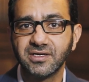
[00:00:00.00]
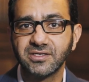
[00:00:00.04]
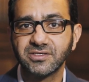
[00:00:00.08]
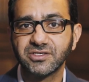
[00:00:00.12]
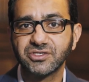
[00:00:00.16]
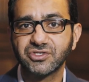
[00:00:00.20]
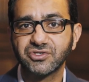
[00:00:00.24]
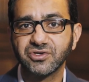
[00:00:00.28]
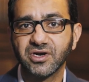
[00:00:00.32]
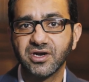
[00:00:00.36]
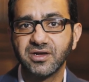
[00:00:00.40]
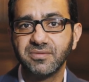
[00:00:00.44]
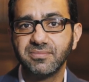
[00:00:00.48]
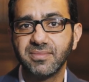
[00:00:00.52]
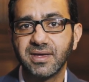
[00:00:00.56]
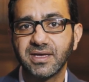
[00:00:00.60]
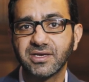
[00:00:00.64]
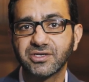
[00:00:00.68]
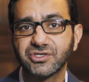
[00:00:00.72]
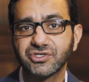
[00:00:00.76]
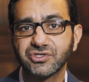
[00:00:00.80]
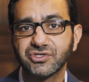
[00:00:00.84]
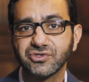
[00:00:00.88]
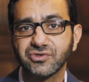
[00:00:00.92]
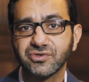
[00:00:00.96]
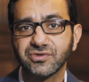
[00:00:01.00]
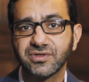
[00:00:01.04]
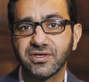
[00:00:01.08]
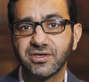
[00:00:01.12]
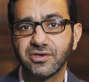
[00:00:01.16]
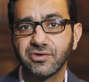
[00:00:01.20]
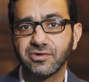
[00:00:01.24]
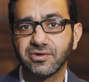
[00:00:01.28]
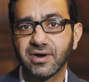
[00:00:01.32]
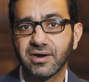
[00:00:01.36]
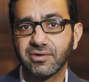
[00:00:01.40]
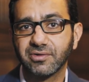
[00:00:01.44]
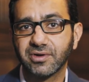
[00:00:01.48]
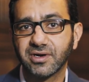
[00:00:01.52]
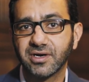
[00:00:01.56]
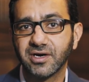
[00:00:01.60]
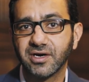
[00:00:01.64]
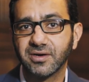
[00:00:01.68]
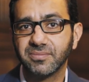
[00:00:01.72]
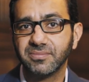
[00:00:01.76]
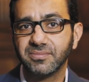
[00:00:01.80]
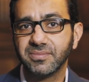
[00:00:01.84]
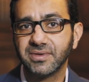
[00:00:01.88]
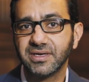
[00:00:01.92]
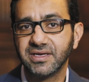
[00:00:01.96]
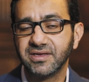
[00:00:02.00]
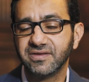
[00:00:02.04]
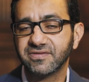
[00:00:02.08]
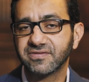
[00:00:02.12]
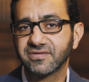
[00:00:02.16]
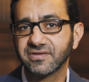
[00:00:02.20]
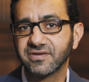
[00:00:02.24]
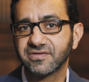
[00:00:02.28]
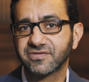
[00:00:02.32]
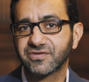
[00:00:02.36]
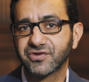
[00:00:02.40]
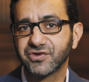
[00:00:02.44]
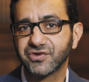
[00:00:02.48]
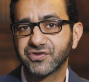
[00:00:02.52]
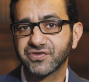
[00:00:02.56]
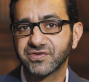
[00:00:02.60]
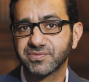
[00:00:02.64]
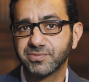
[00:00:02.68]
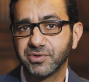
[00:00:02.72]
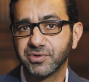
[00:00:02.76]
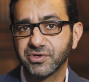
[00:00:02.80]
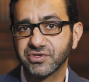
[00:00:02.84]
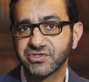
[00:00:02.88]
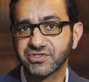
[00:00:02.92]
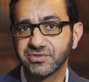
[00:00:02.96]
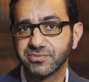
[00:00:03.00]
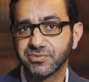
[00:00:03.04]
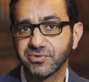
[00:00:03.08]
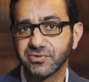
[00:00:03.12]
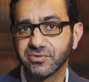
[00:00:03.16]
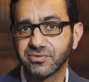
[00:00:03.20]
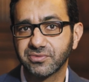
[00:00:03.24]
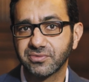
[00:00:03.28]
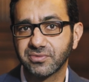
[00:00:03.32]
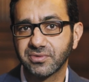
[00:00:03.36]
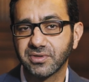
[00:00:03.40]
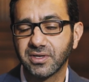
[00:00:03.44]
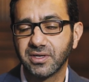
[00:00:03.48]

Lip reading: to try and make sure that your outcome is as good as possible.